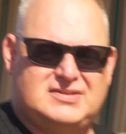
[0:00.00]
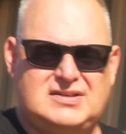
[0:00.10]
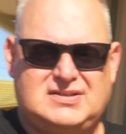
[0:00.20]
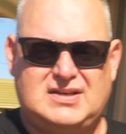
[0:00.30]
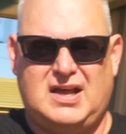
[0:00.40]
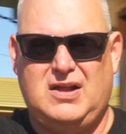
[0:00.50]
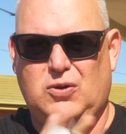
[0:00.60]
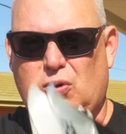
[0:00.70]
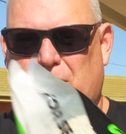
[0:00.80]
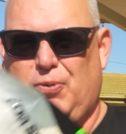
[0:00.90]
is
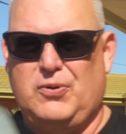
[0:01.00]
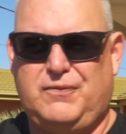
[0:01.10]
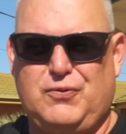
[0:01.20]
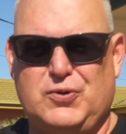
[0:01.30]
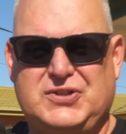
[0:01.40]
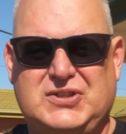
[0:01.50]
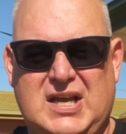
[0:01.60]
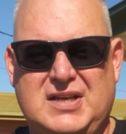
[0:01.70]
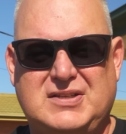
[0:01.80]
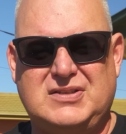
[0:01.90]
Lawnporn 4
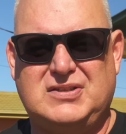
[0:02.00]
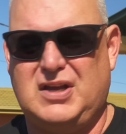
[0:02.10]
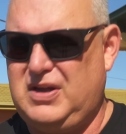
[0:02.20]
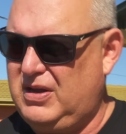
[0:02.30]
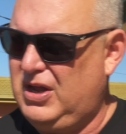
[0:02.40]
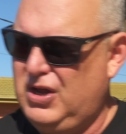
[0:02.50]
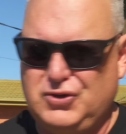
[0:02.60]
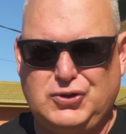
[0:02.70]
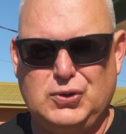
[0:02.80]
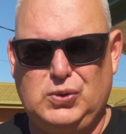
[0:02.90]
Seasons,
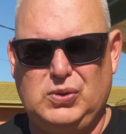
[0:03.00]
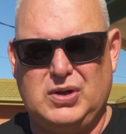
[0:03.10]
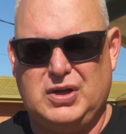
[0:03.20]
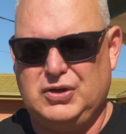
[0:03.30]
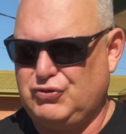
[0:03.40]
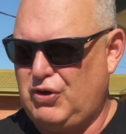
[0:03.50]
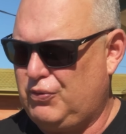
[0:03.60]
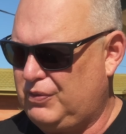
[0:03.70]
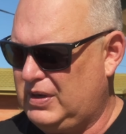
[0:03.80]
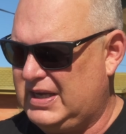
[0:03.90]
dual
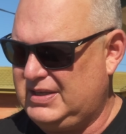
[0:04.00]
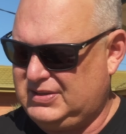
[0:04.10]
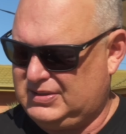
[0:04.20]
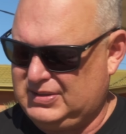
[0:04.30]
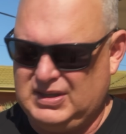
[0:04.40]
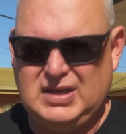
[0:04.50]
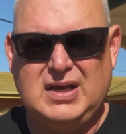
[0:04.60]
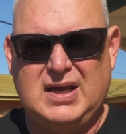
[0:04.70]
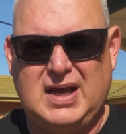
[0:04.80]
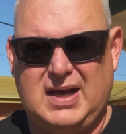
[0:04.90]
controlled release
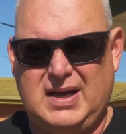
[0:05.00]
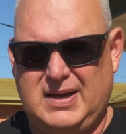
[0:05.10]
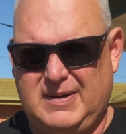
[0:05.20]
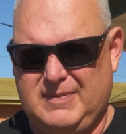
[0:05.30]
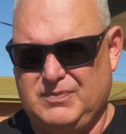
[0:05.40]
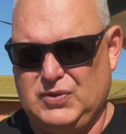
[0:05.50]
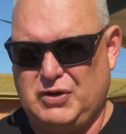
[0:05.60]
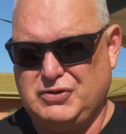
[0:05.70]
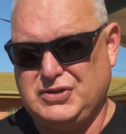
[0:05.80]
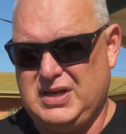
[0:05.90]

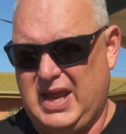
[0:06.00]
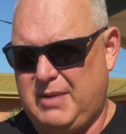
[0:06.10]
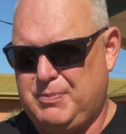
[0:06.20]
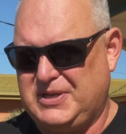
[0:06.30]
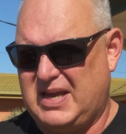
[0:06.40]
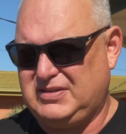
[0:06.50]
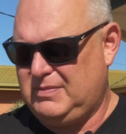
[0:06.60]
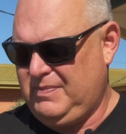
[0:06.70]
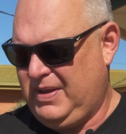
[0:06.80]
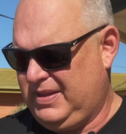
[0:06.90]
nitrogen and
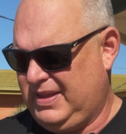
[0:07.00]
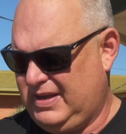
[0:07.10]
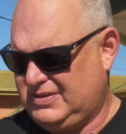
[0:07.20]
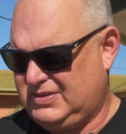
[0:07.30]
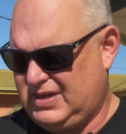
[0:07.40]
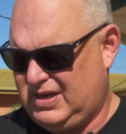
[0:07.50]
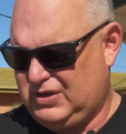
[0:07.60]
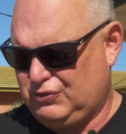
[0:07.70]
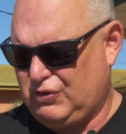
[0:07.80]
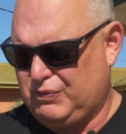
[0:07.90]
potassium. That's
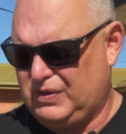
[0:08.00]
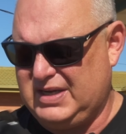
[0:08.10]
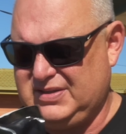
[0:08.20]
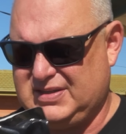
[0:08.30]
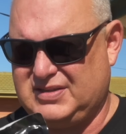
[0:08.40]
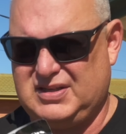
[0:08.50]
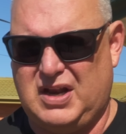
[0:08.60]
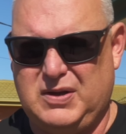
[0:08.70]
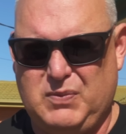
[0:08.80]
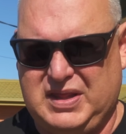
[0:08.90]
controlled release. That's the
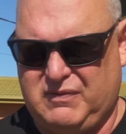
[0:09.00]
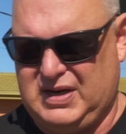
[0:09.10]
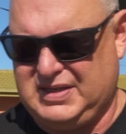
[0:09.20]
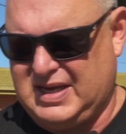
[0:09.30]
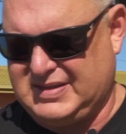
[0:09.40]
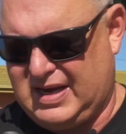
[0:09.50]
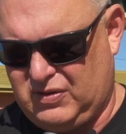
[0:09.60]
only one that really does that